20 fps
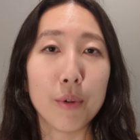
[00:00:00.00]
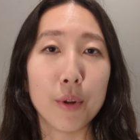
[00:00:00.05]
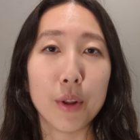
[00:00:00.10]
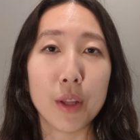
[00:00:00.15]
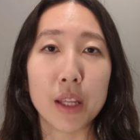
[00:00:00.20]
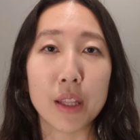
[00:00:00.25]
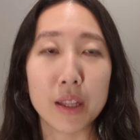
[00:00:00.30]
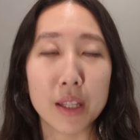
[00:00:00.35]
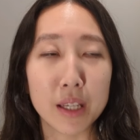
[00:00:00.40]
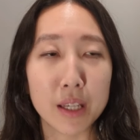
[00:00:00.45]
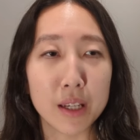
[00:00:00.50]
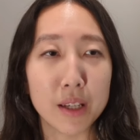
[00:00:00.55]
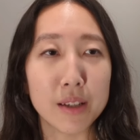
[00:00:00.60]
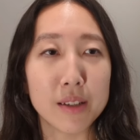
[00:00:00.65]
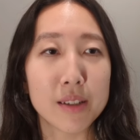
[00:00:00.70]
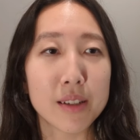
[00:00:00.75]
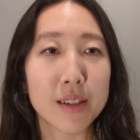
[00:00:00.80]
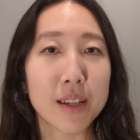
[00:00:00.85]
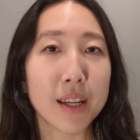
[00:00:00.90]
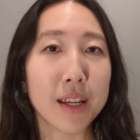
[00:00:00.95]
fully in
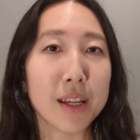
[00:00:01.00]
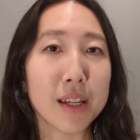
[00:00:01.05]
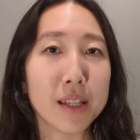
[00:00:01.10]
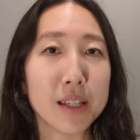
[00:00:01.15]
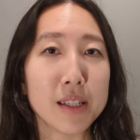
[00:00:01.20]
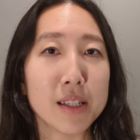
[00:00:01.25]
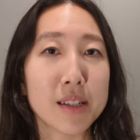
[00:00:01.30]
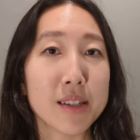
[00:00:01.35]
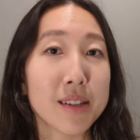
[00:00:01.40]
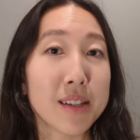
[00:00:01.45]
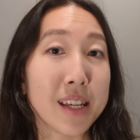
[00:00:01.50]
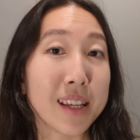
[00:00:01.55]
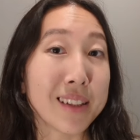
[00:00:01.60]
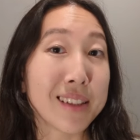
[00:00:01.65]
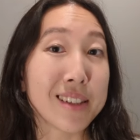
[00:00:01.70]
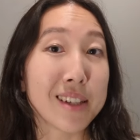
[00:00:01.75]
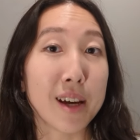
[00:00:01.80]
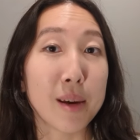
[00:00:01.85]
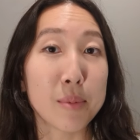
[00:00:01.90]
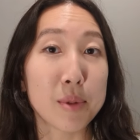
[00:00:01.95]
lead and
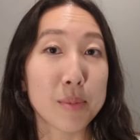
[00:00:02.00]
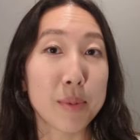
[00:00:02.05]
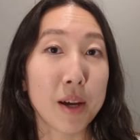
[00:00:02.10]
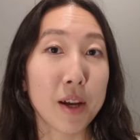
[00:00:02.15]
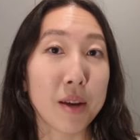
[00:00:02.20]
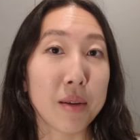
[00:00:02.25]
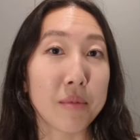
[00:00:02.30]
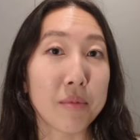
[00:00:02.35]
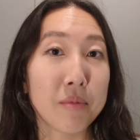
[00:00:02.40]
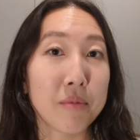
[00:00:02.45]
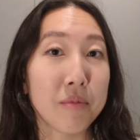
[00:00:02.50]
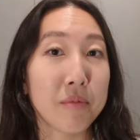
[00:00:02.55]
take the top spot.